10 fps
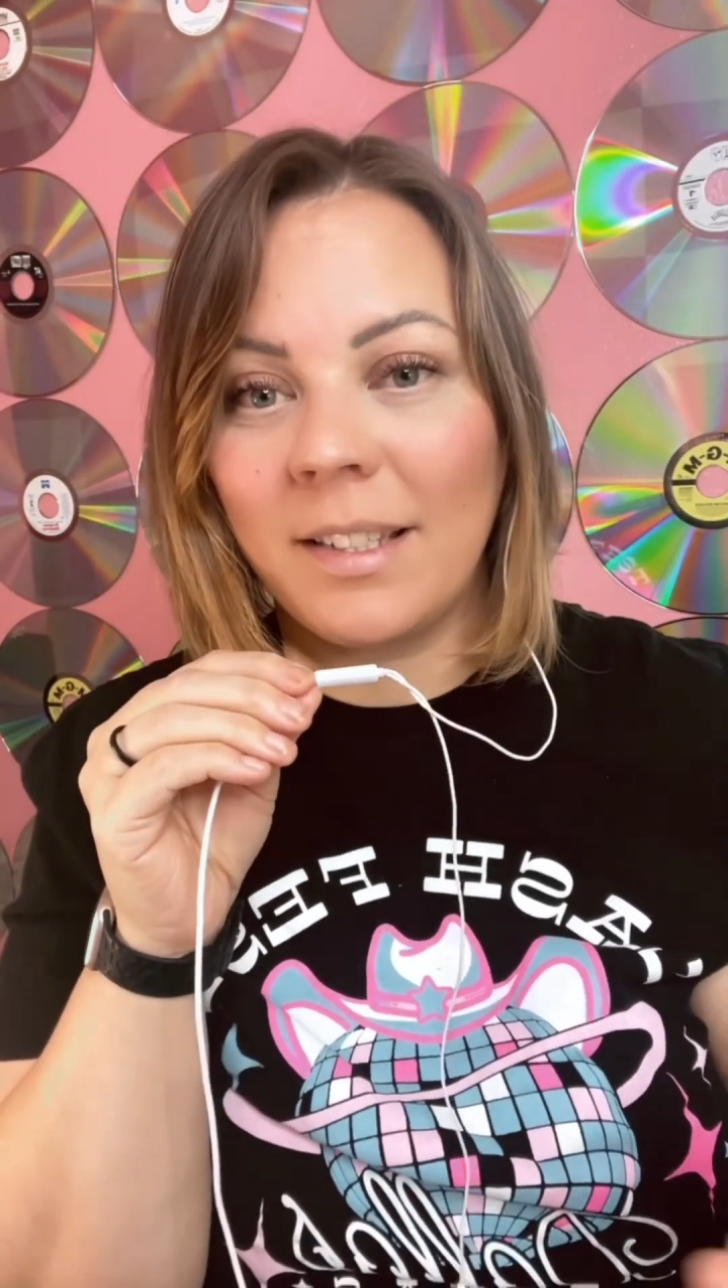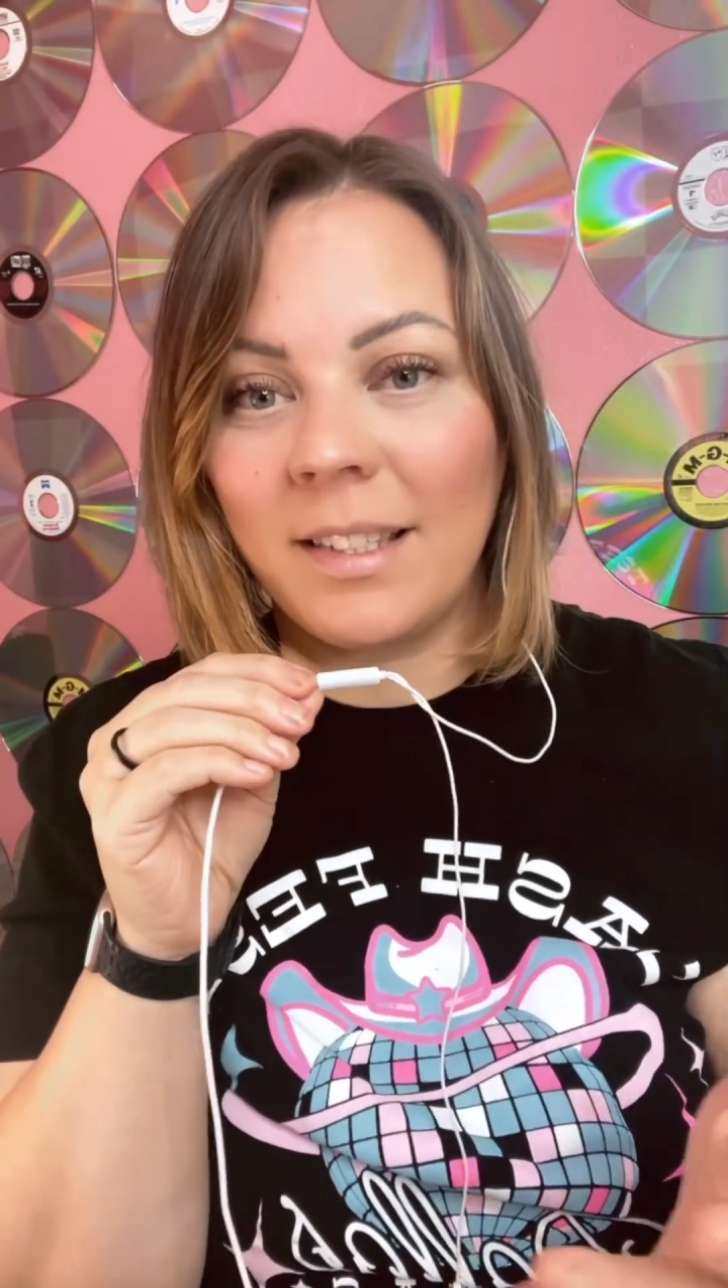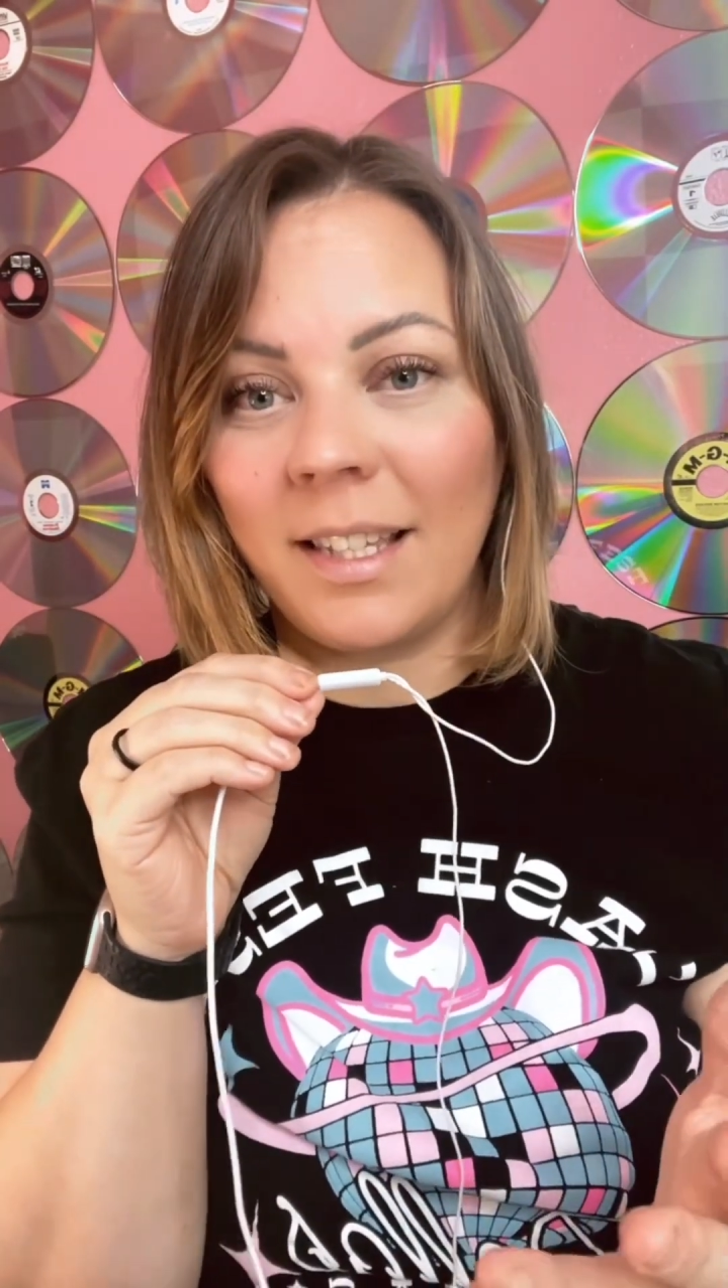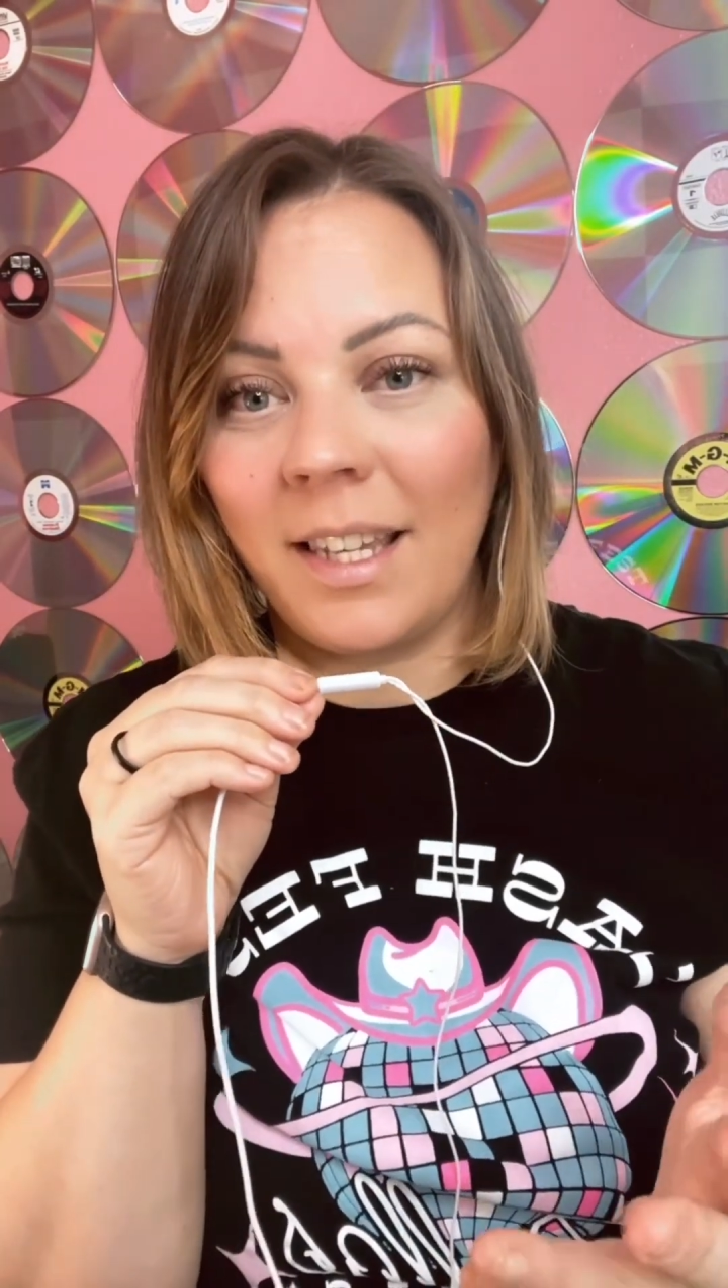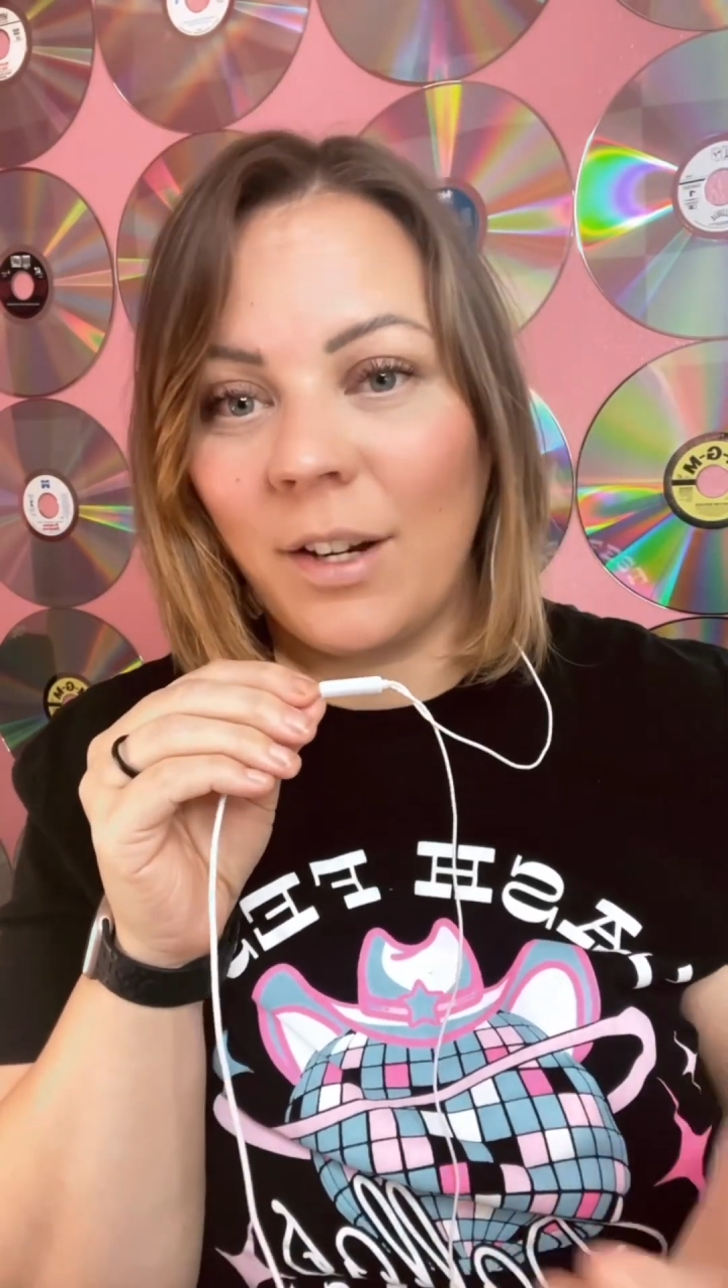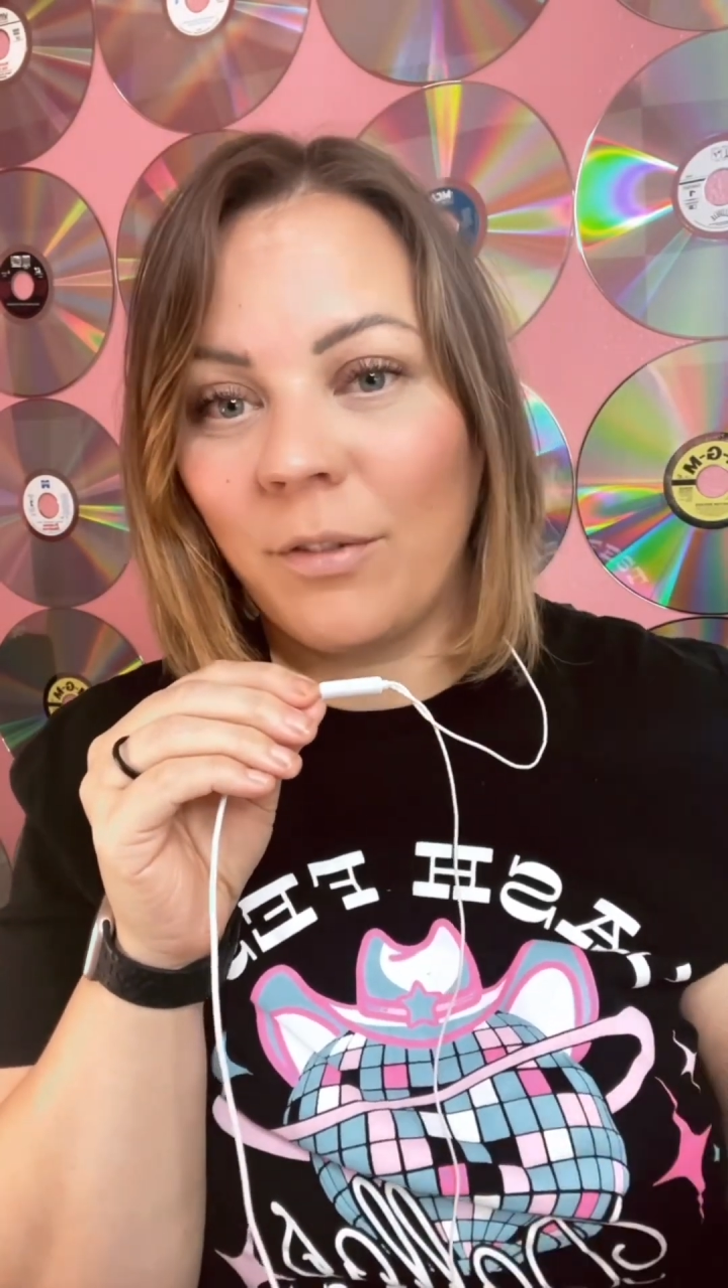hear